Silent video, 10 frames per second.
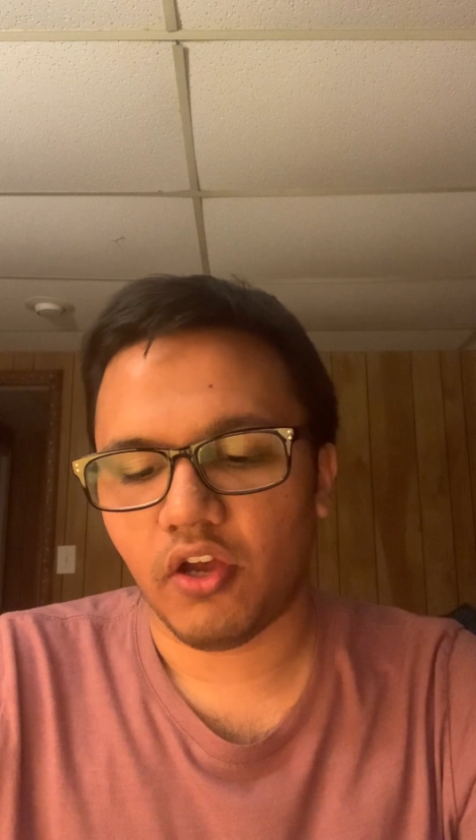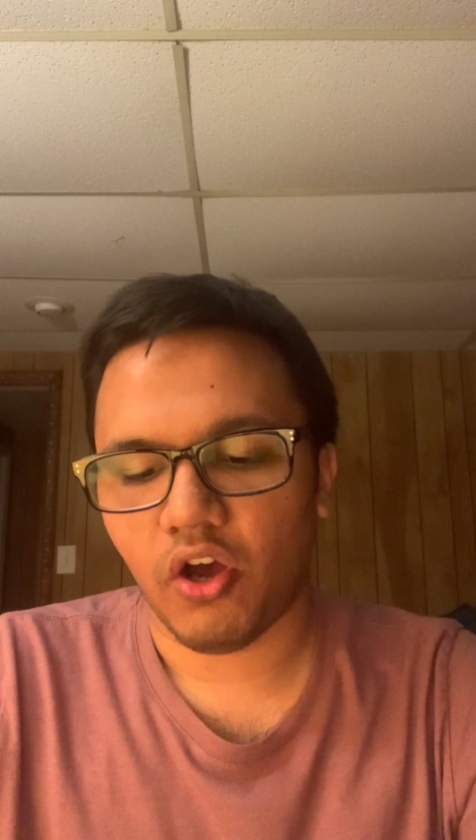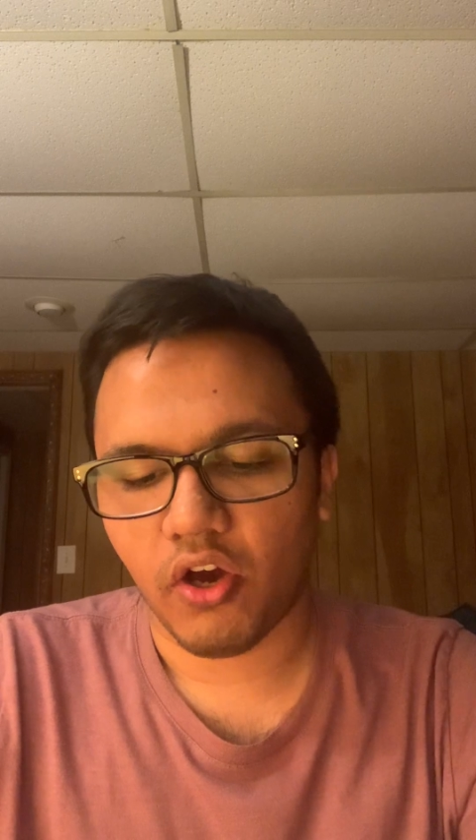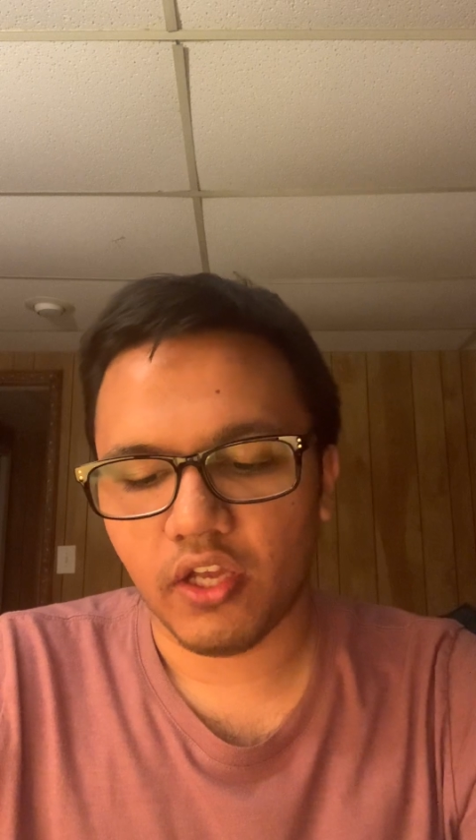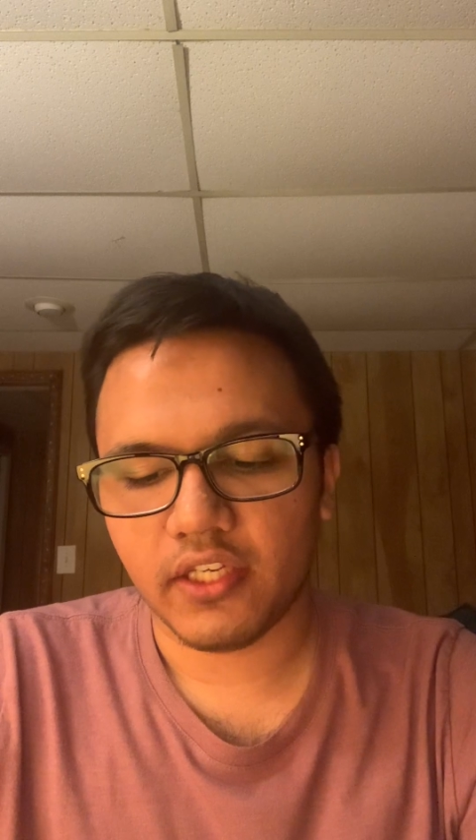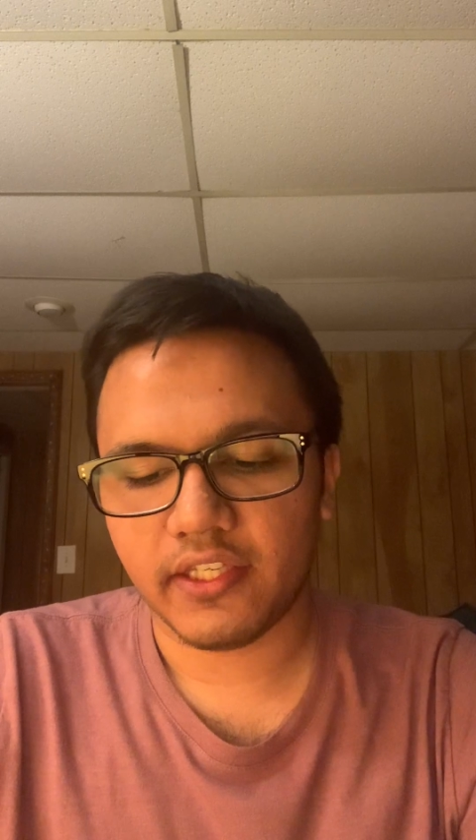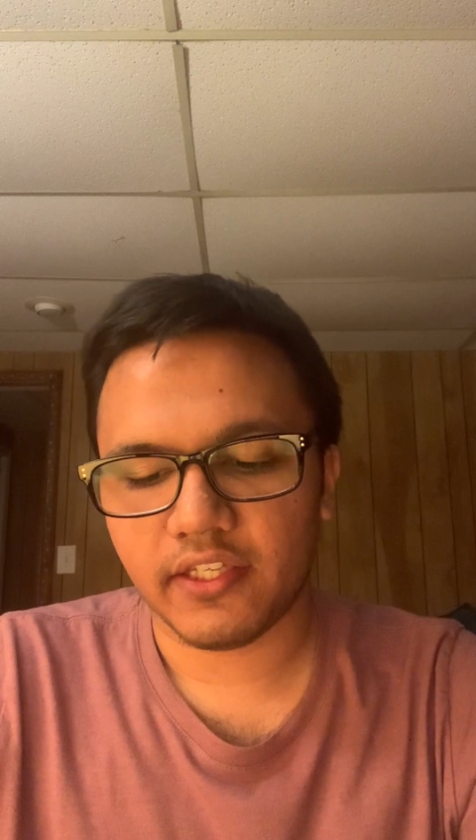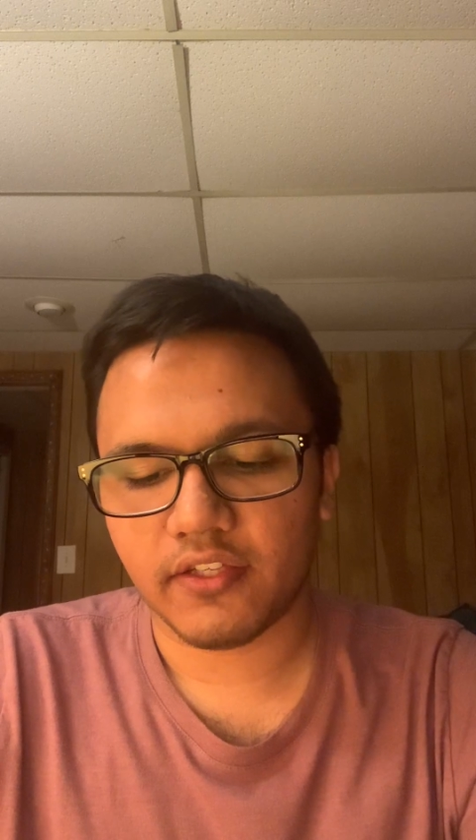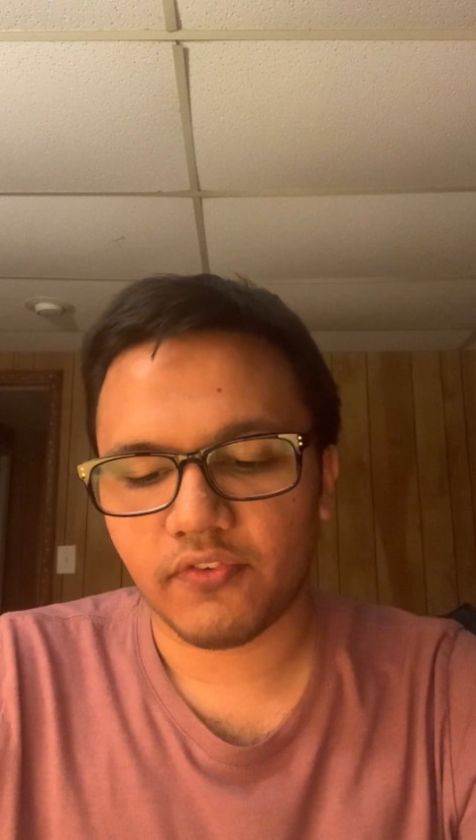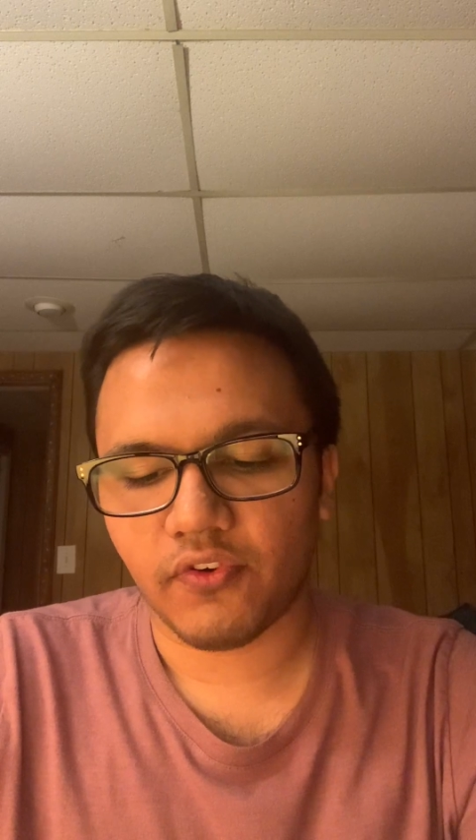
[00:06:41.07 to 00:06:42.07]
all
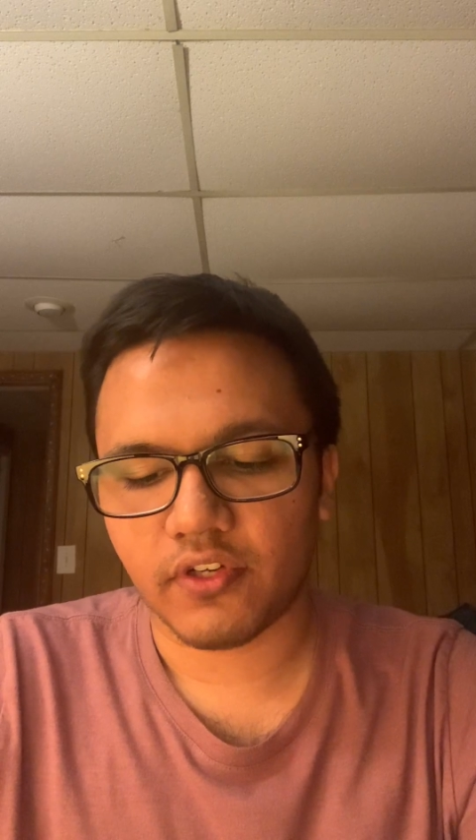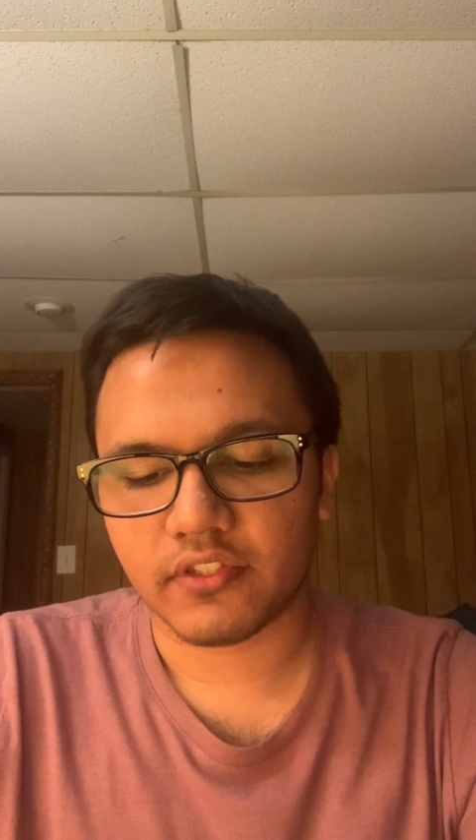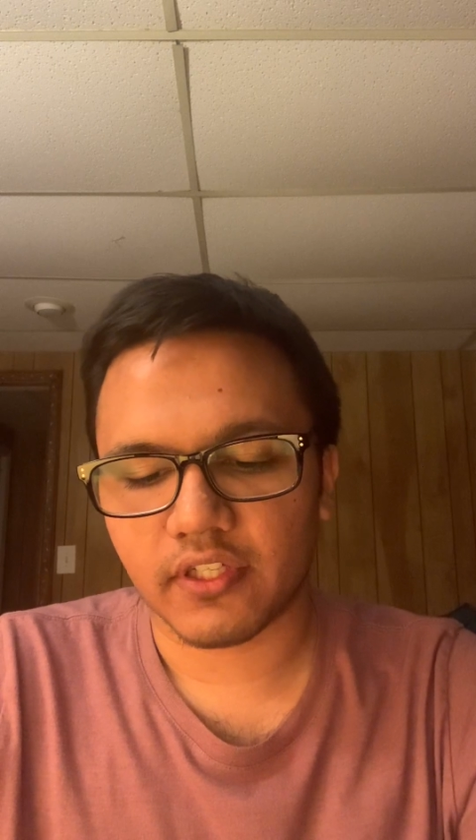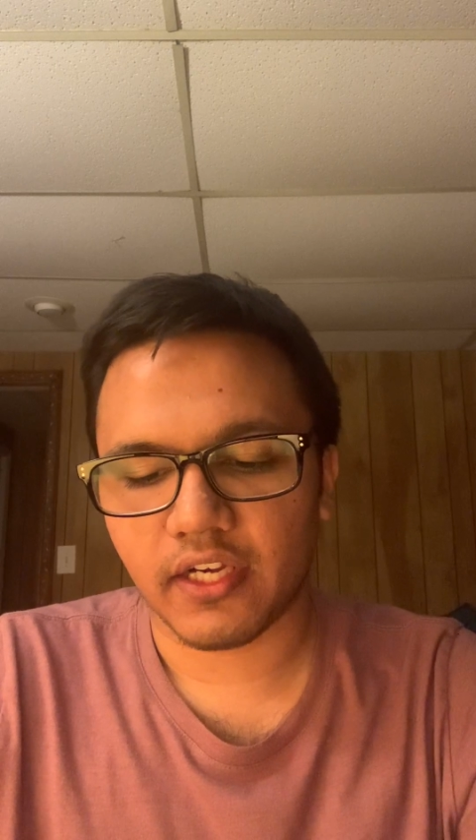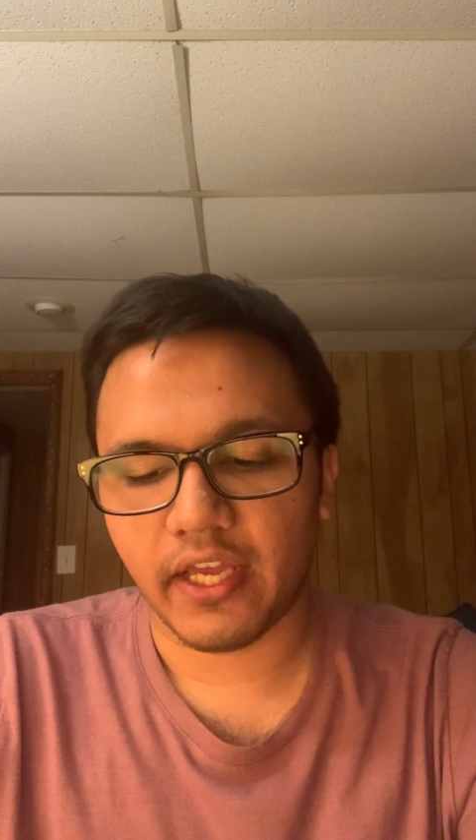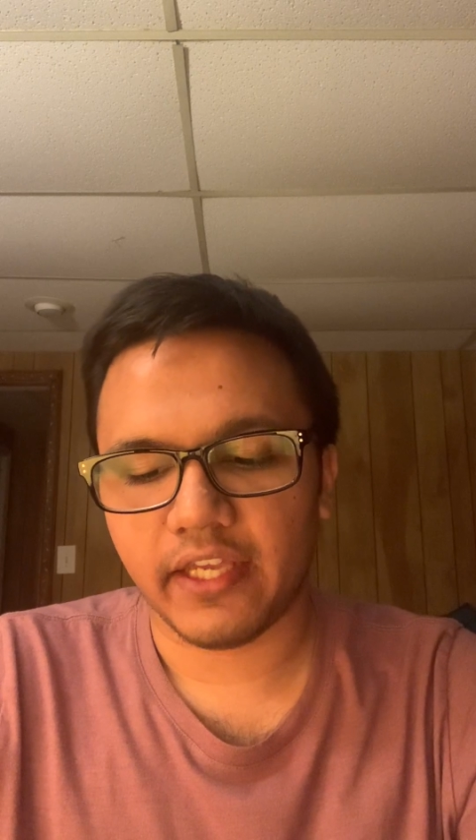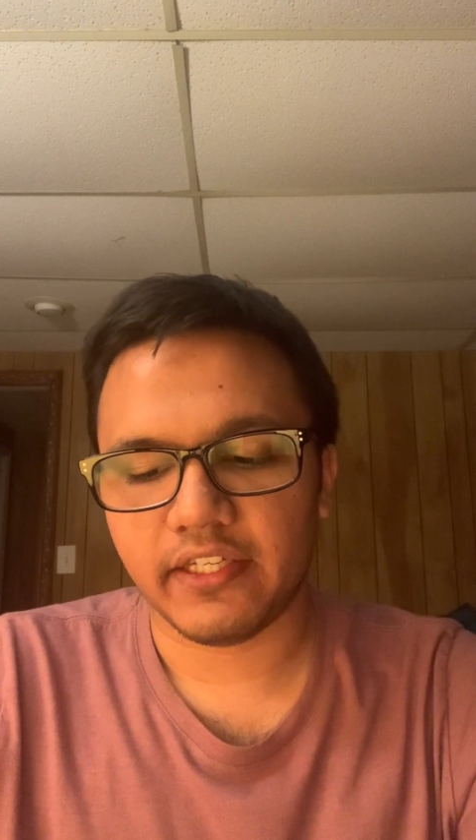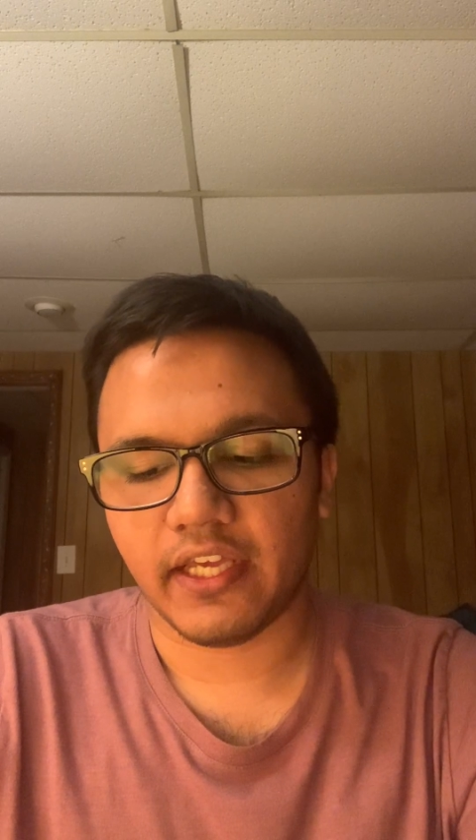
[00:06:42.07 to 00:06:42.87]
care for the client